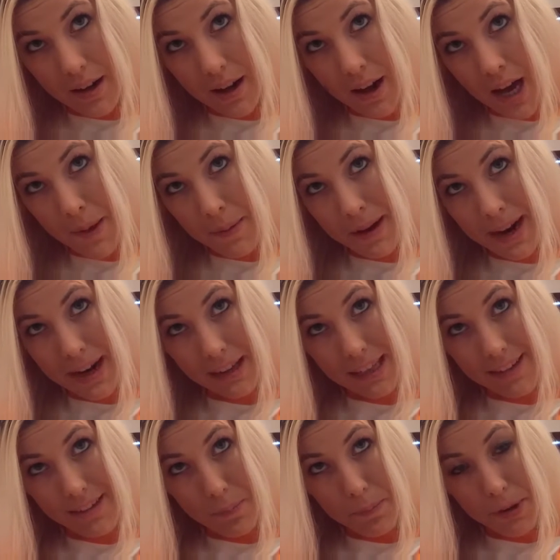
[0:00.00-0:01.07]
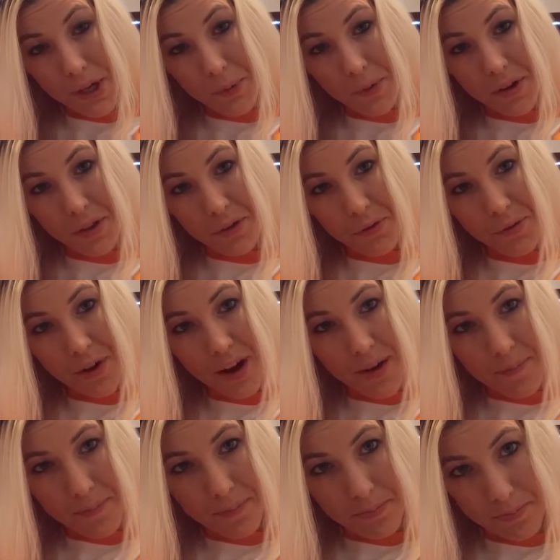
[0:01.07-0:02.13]
I leave the bigger one in the front,
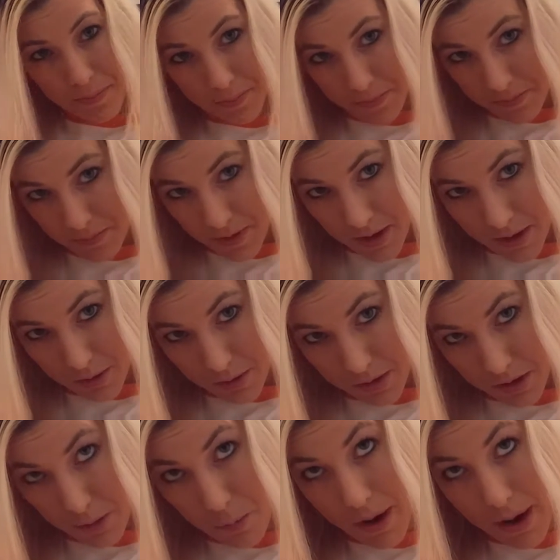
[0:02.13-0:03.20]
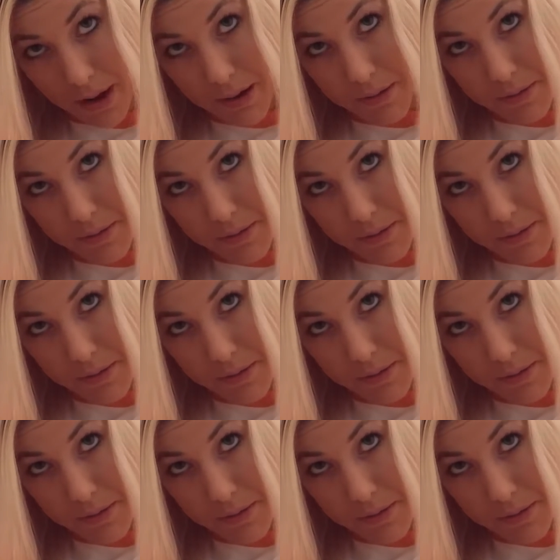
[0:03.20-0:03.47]
and you'll see why.